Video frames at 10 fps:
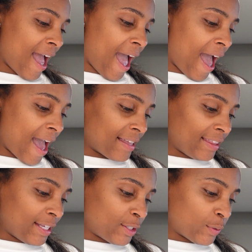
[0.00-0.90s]
I
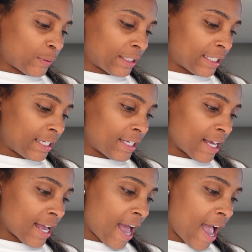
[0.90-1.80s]
literally
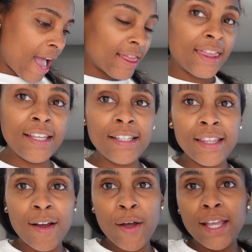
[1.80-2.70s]

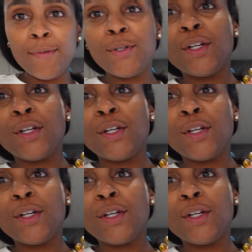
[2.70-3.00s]
this okay, let me